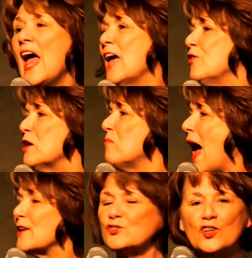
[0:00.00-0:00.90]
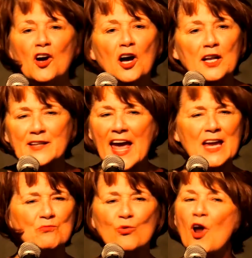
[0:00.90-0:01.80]
And then my son
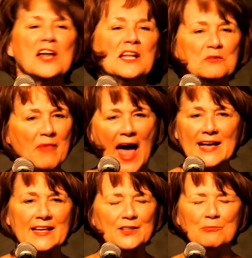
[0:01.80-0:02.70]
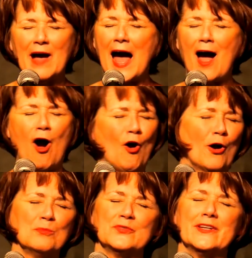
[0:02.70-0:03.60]
came running back into my
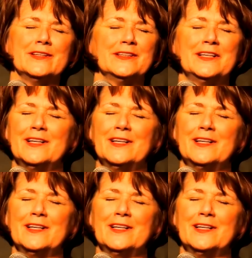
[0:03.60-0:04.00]
arms, and